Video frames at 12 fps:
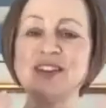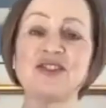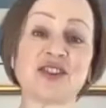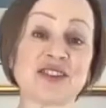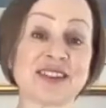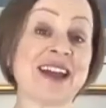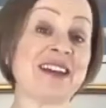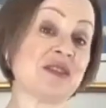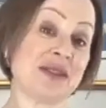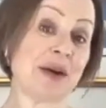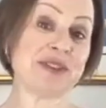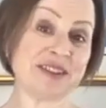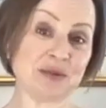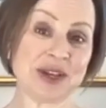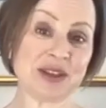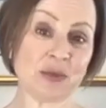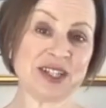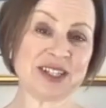it's just that was the
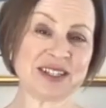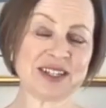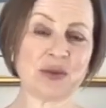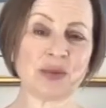way that we did it.